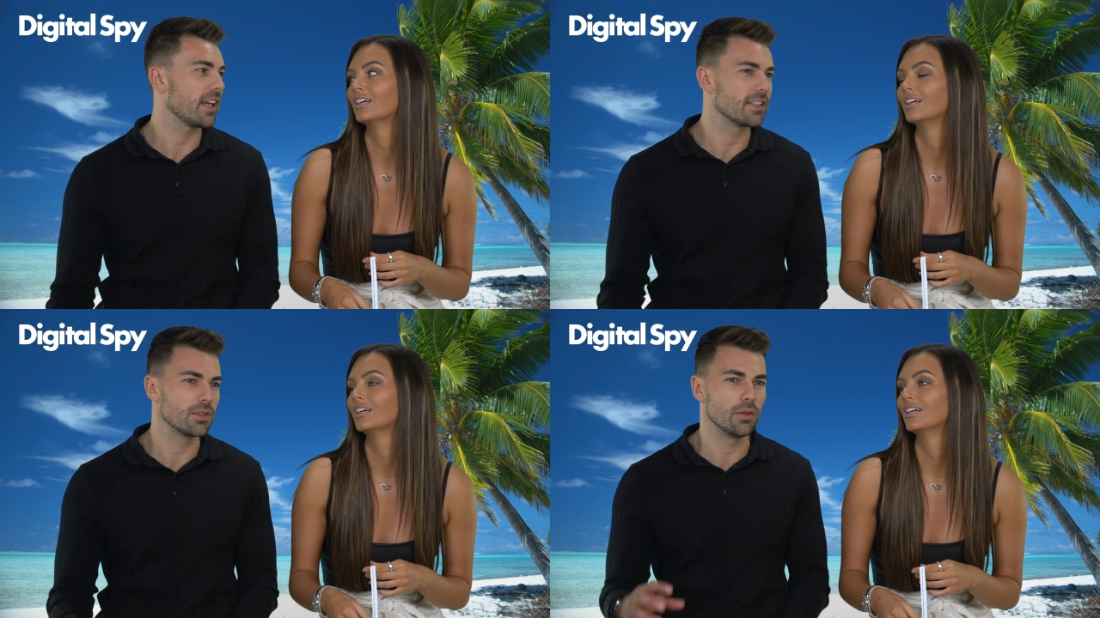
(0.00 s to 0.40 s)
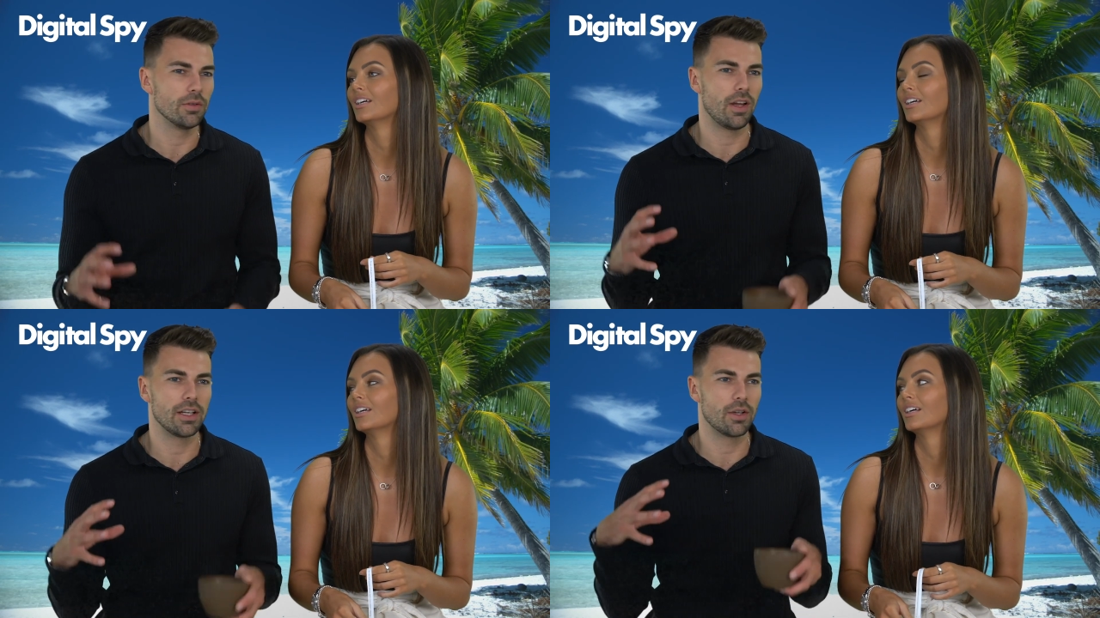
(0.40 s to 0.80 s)
Speaker 1: they sort
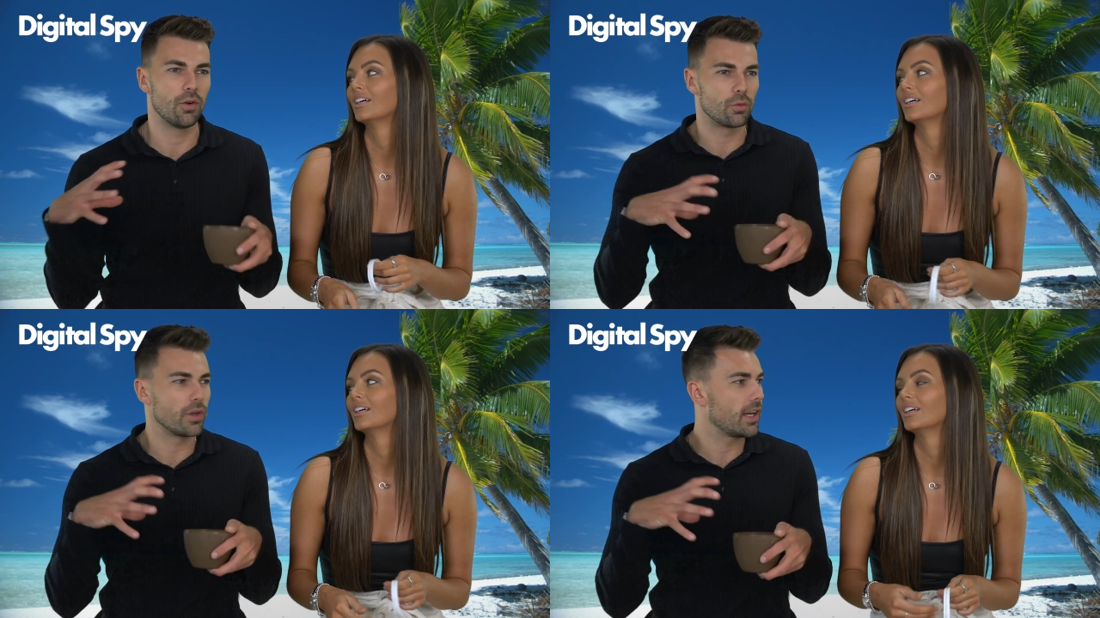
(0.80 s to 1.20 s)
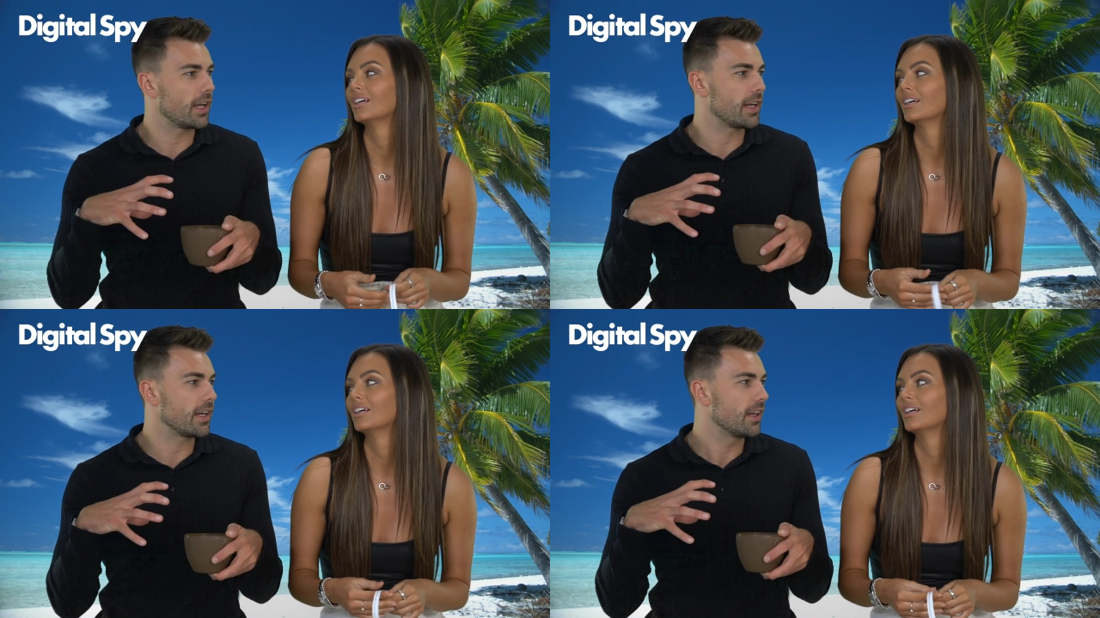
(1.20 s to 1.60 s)
of like got
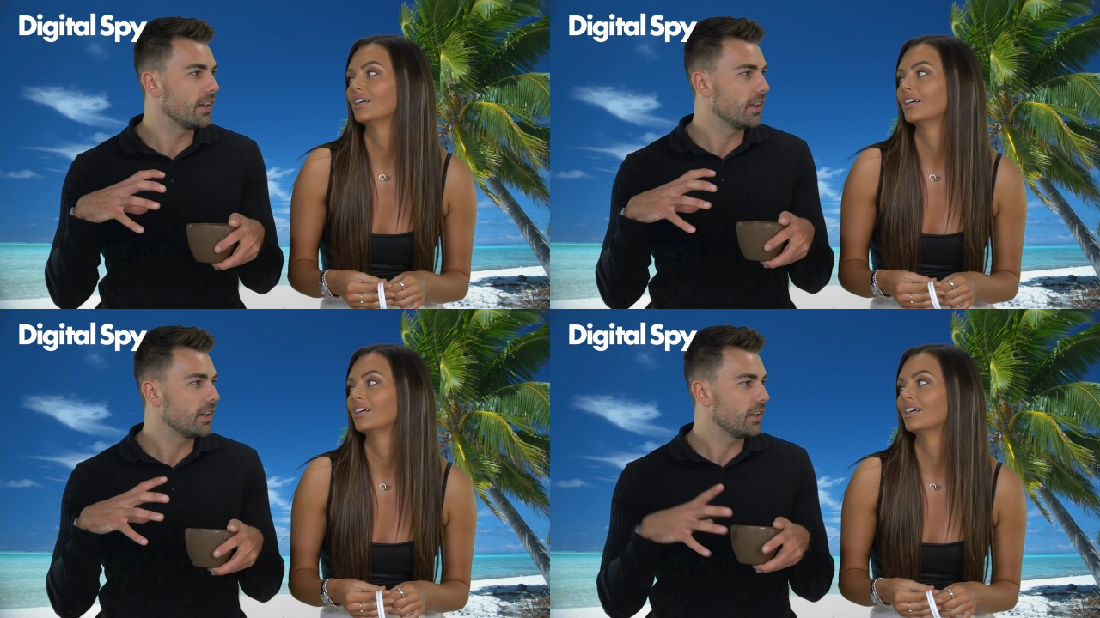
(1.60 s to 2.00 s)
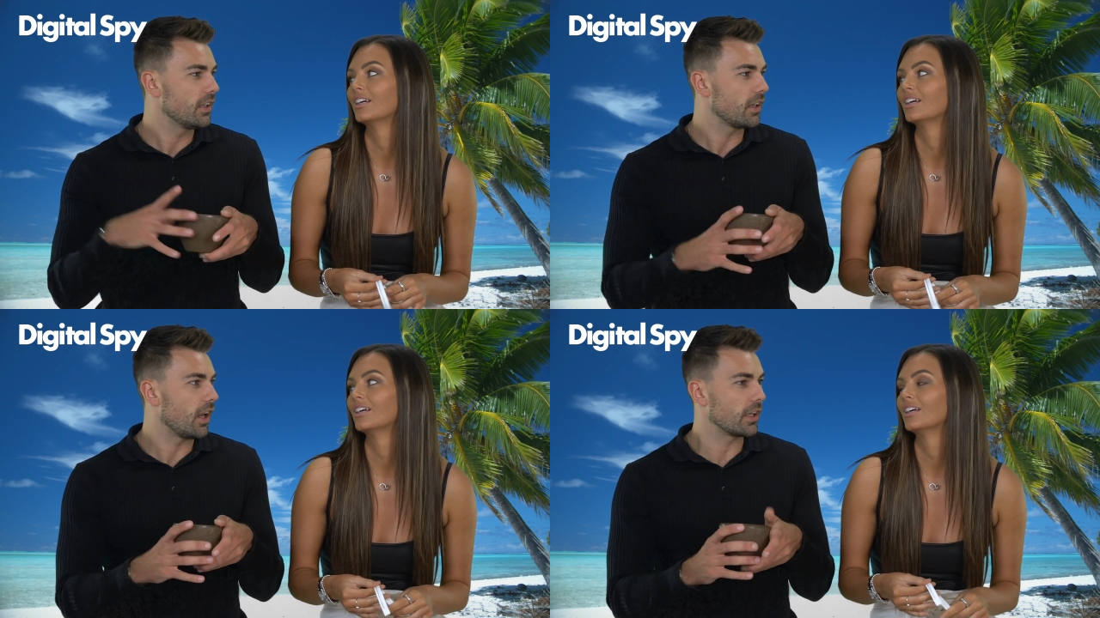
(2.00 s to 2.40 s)
really
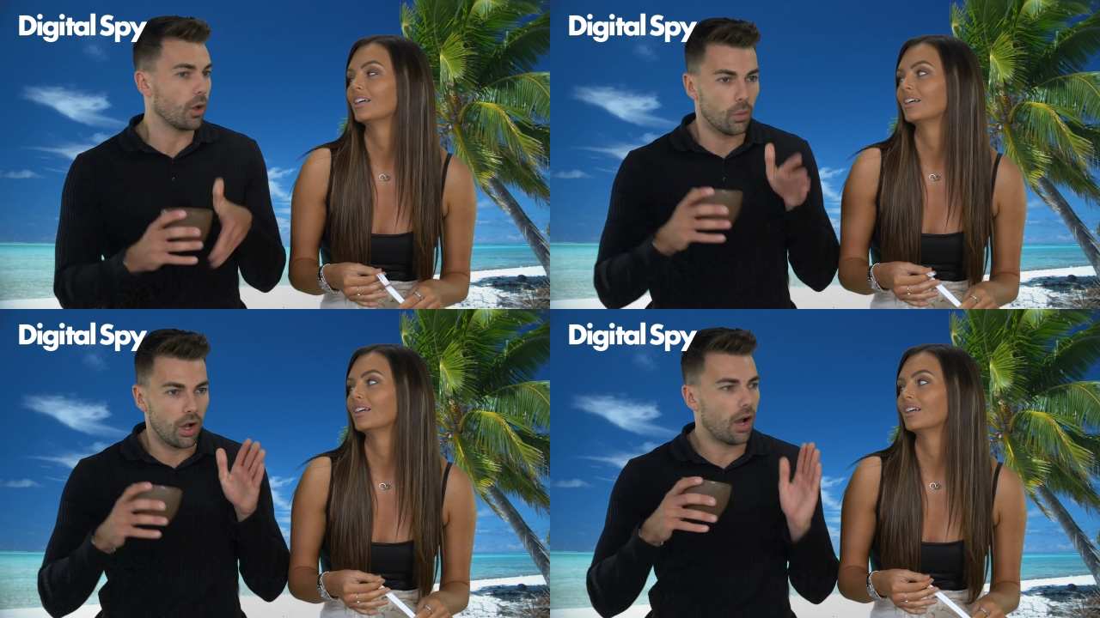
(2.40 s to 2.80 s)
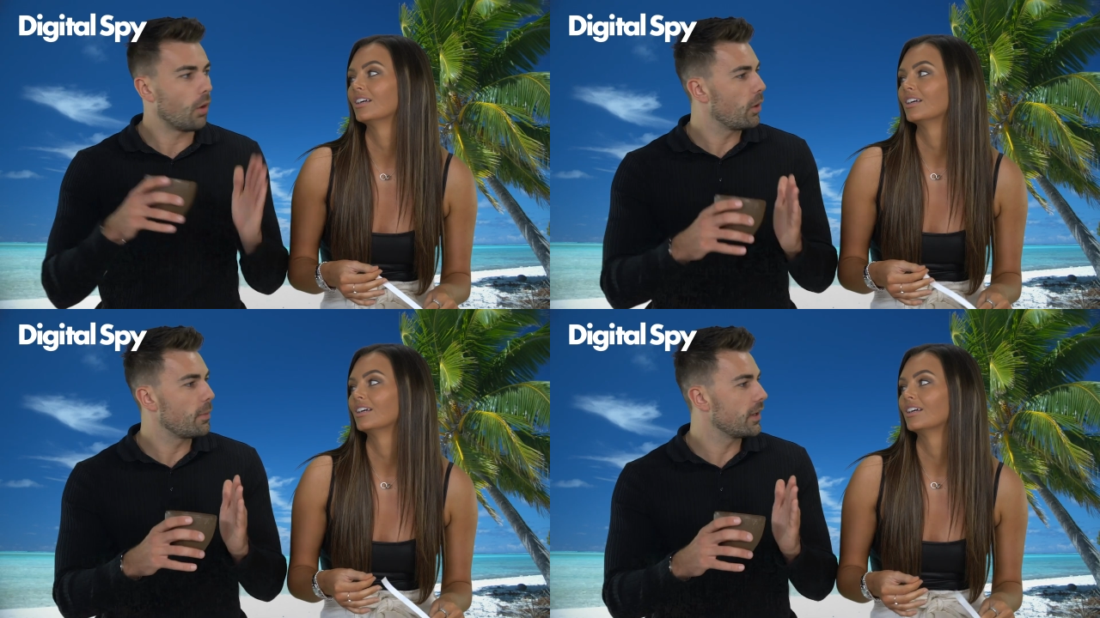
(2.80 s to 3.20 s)
like,
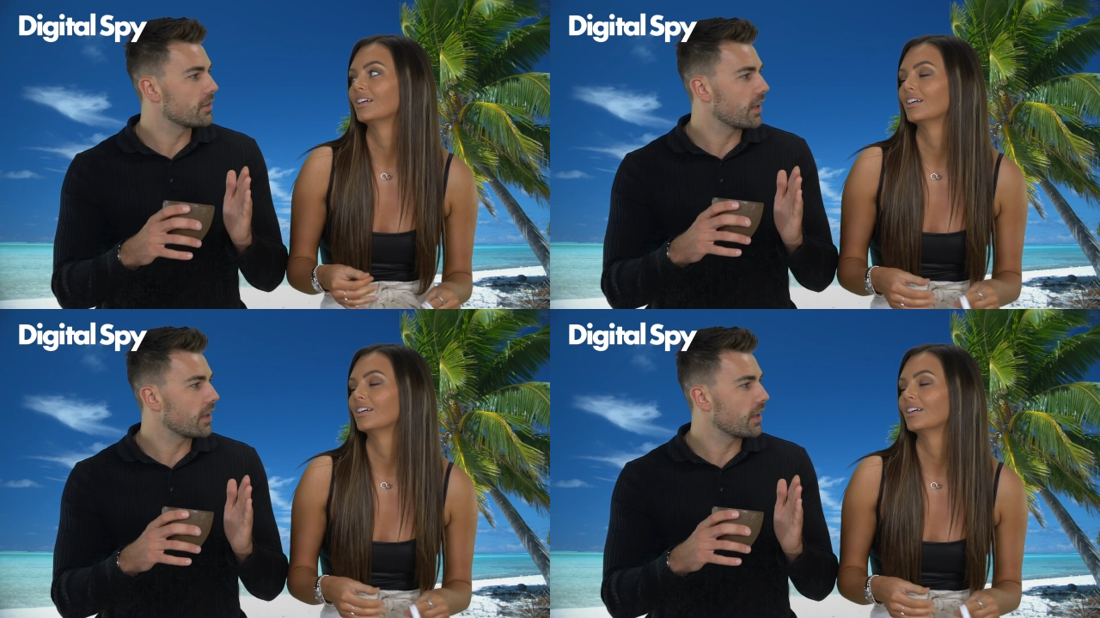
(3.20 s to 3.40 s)
oh, we're being